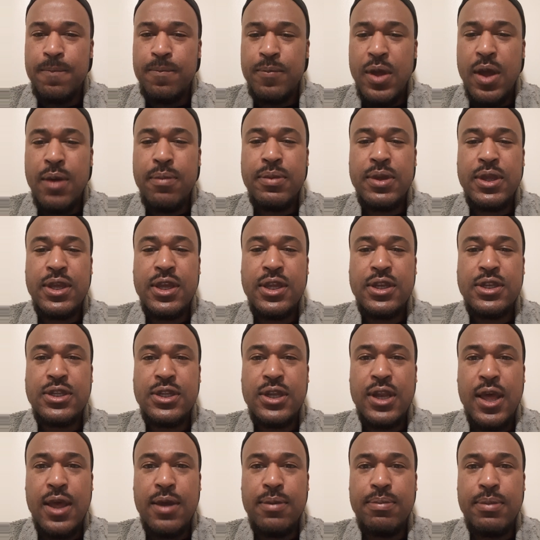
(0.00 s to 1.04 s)
I'm gonna get to
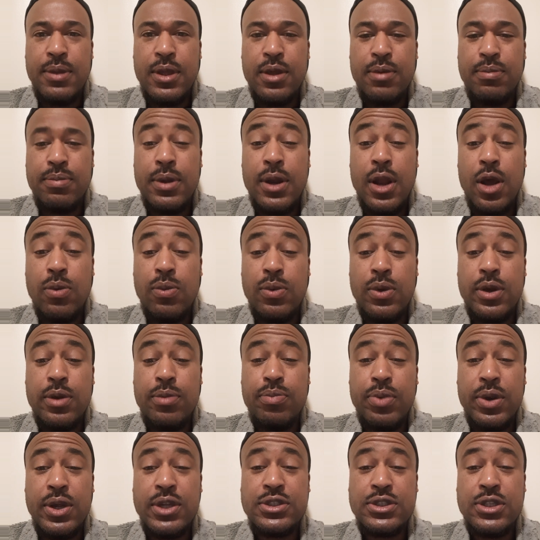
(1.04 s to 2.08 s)
that, man, but I want to
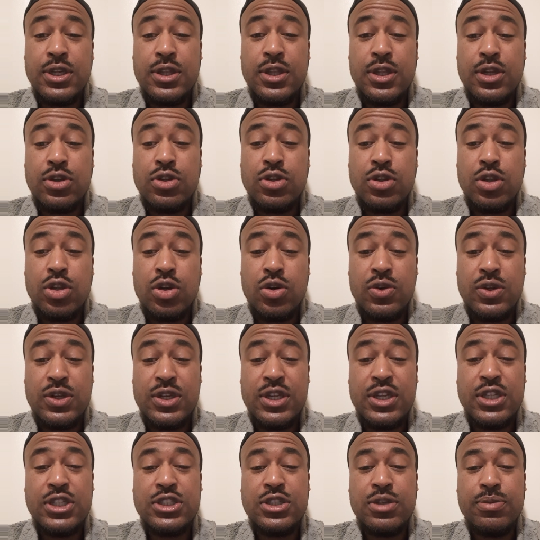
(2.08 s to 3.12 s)
bring something to your
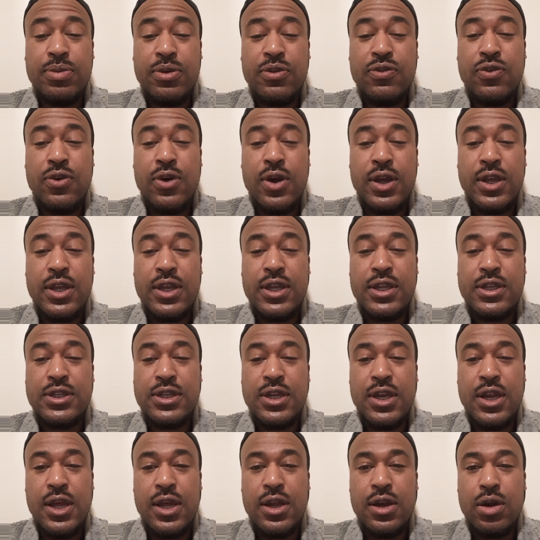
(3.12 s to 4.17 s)
attention before I get to
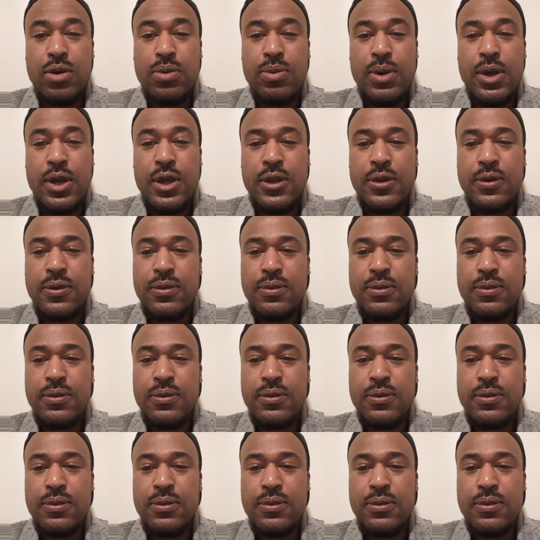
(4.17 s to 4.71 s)
that, all right?